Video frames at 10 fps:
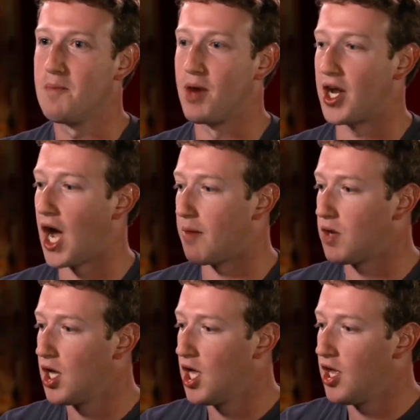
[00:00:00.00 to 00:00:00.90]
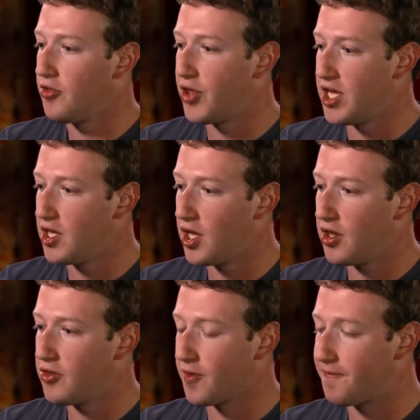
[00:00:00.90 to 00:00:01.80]
But um, the
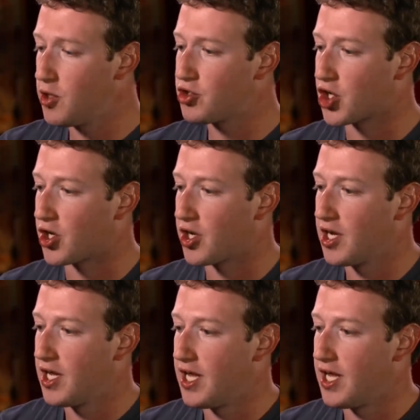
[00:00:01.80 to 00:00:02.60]
the future